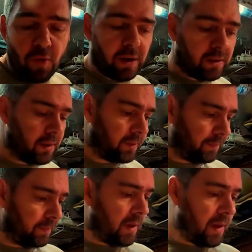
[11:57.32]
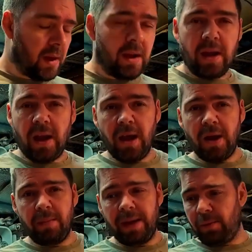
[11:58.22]
Right.
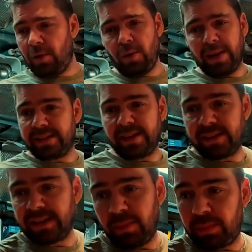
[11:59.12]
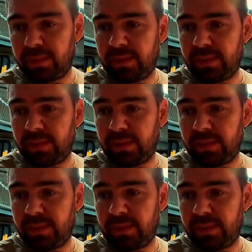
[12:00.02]
It all went tits up.